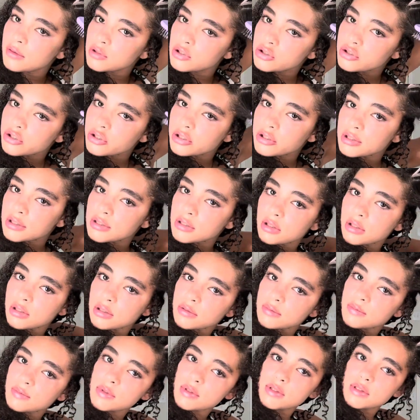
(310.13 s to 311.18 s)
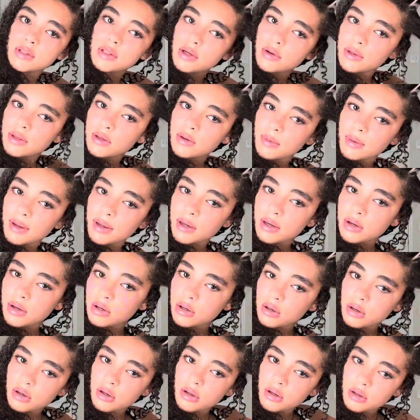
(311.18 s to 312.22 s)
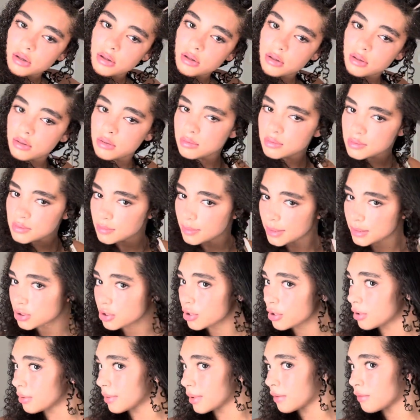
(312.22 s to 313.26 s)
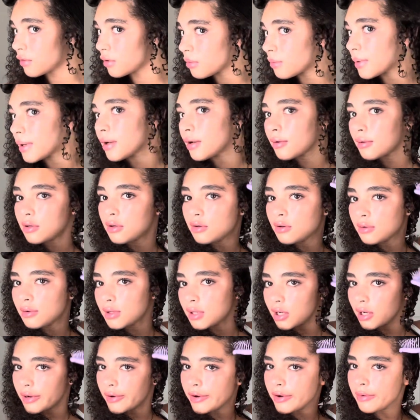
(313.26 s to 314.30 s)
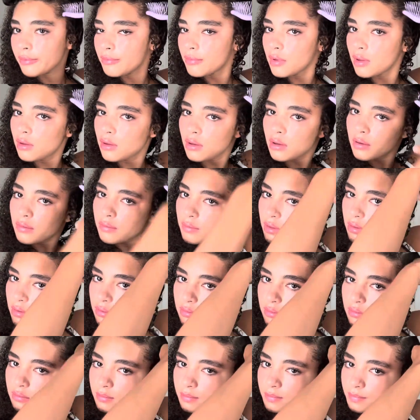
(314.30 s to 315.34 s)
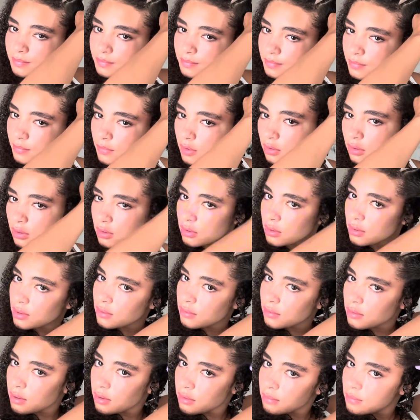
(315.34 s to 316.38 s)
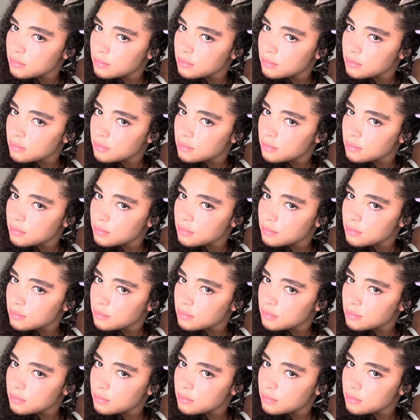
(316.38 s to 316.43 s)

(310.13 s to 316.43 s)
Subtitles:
shirt is not soaking wet, or your sweatshirt, or whatever you're wearing when you're doing your hair, then you're not doing it right.